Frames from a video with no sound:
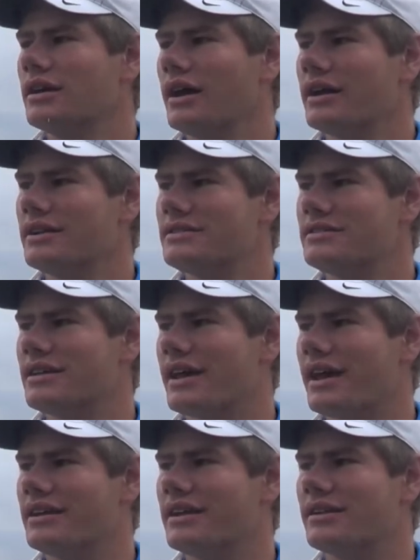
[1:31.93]
I'd say
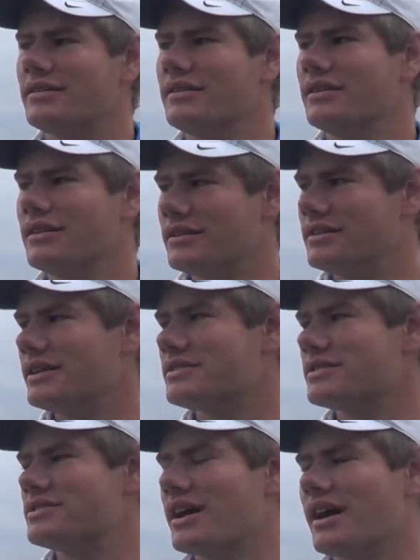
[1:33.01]
I did a
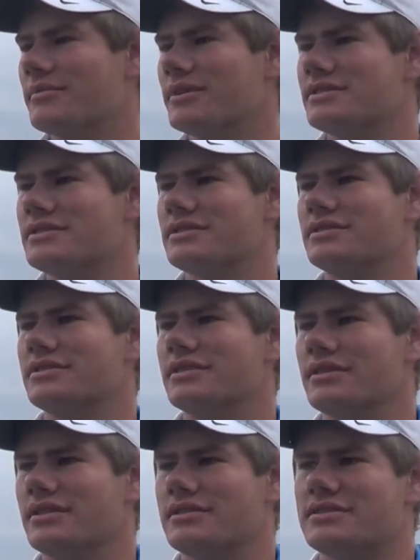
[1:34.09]
decent job this
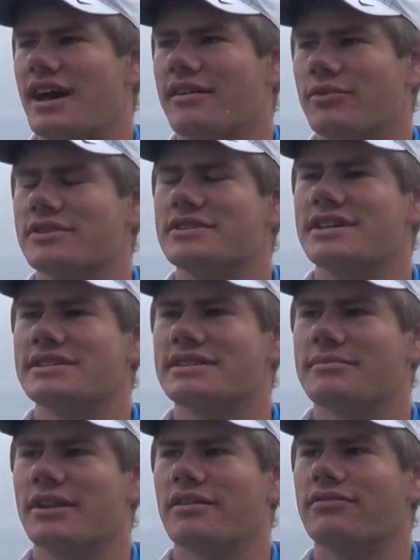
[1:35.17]
sophomore season. I
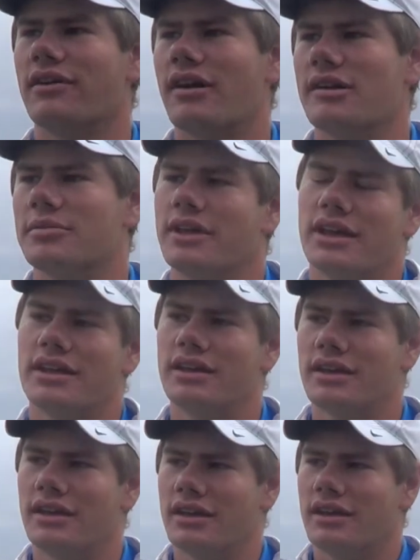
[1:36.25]
mean, the fall I played
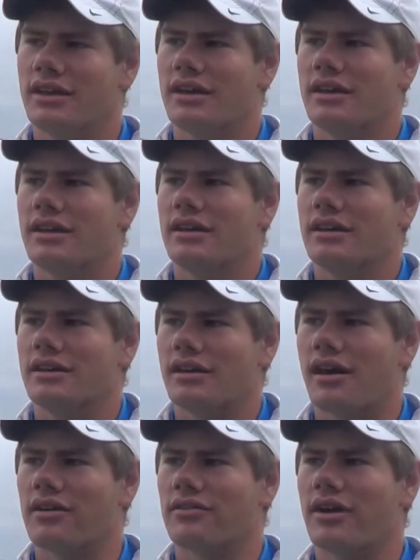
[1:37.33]

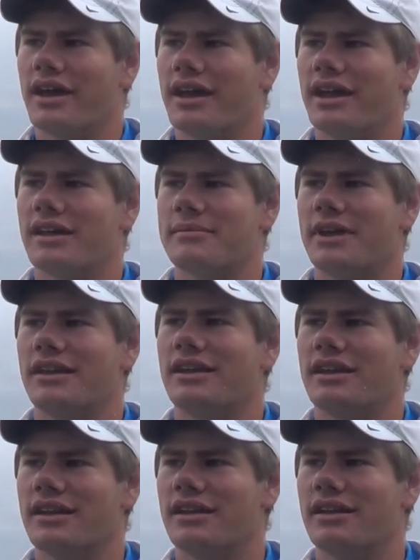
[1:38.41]
all right. I mean,
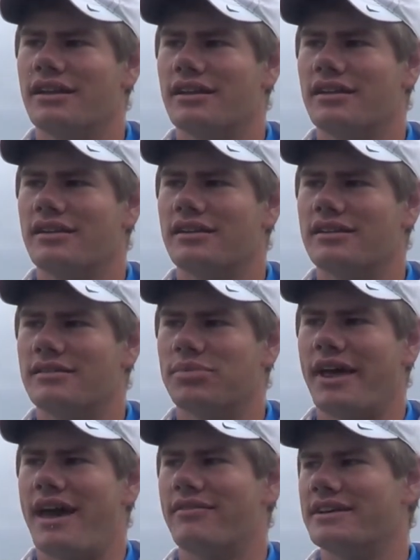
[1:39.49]
didn't
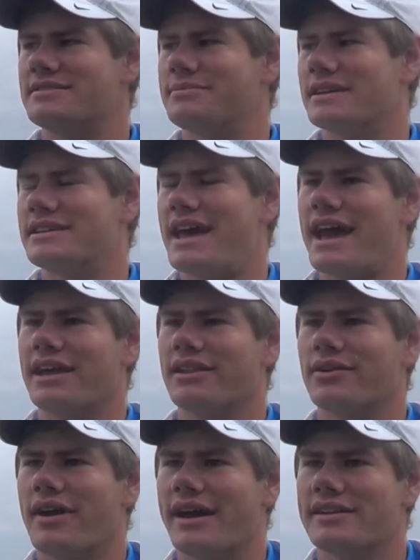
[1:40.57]
have any
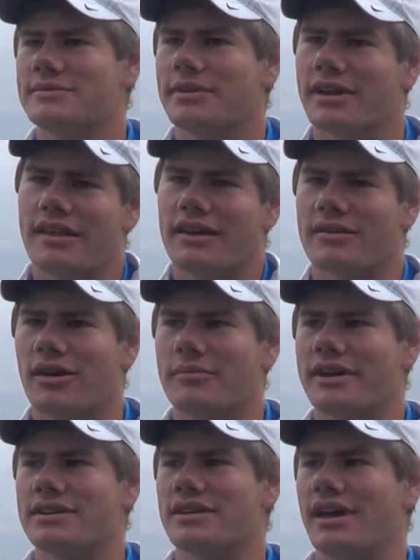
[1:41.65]
spectacular rounds, but I think all
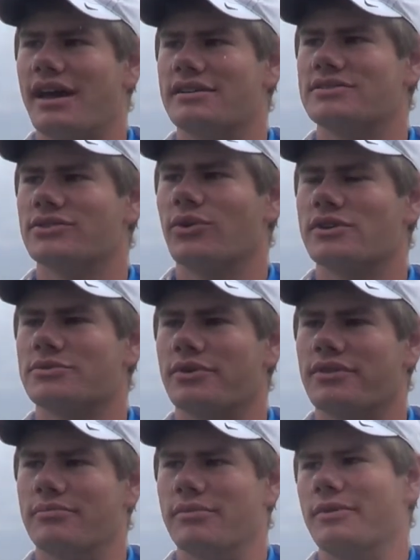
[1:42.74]
my scores were
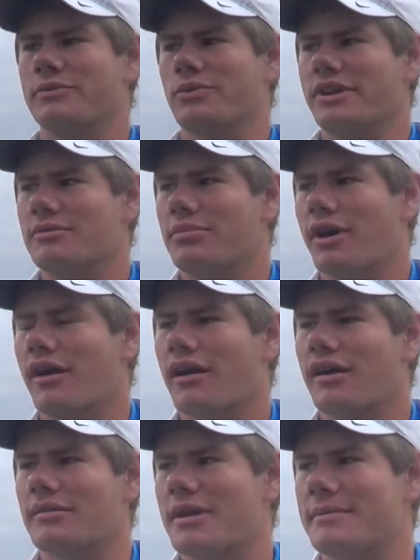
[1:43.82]
between
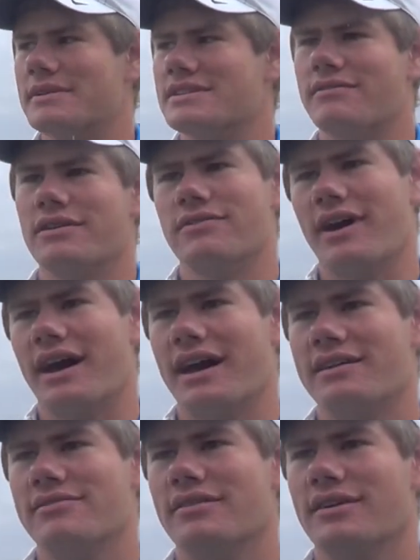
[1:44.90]
par and maybe
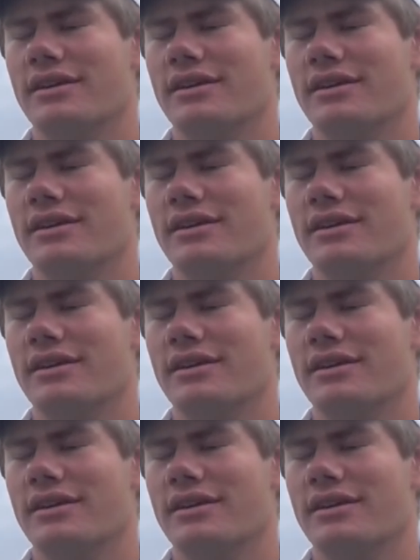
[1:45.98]
75.